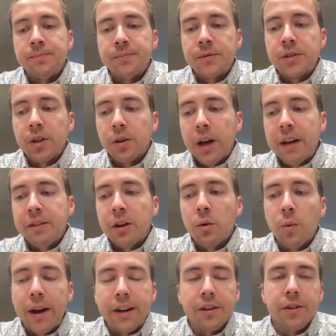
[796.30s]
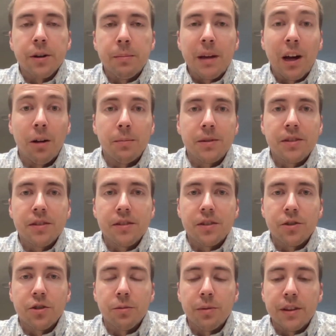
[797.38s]
So having a wider grip helps
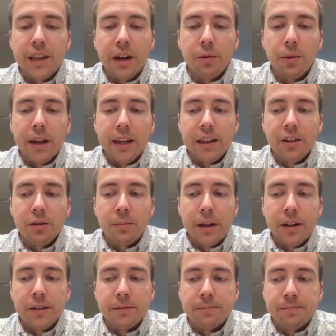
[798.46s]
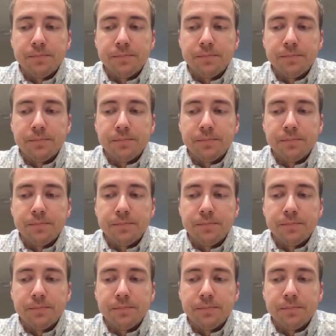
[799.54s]
distribute that weight a little better.